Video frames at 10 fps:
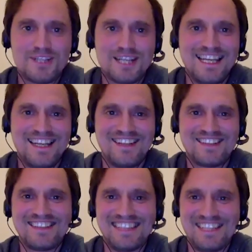can
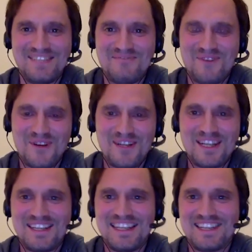also say more,
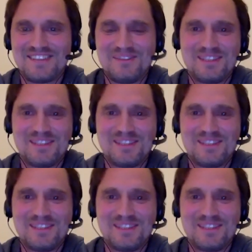and he has always